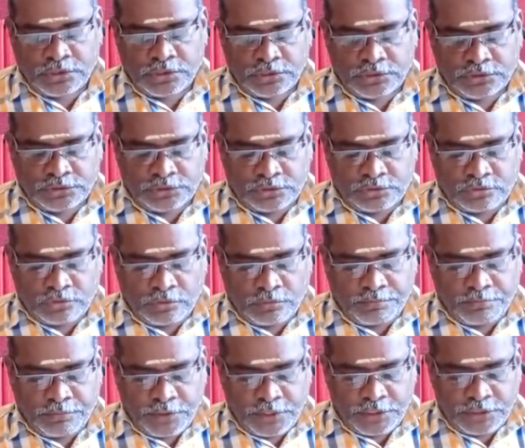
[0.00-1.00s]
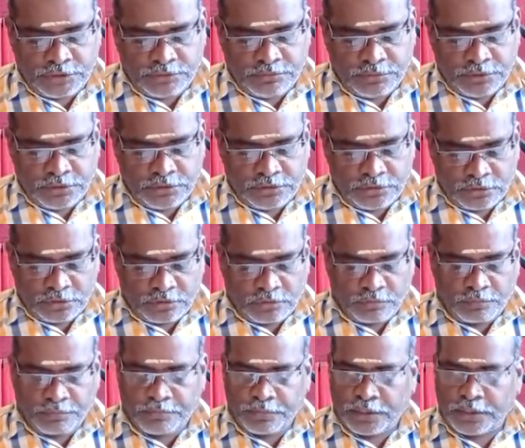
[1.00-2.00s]
The top management
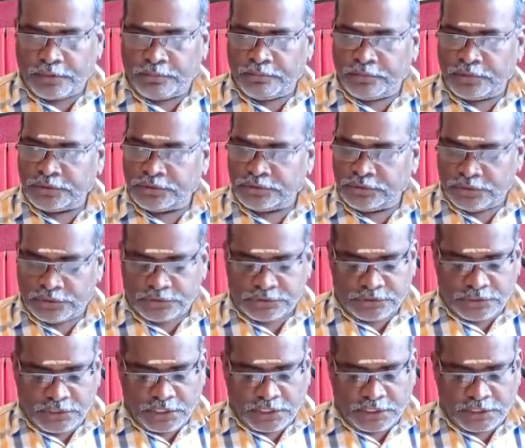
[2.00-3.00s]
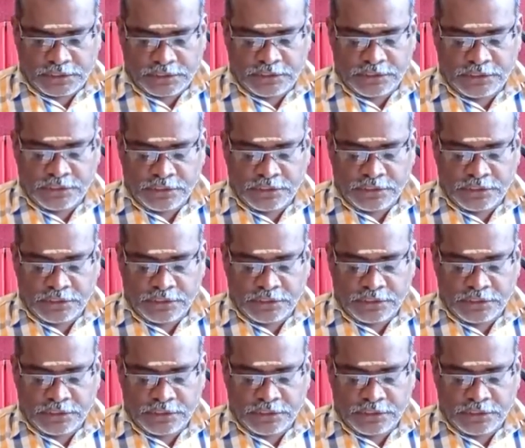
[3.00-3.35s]
is directly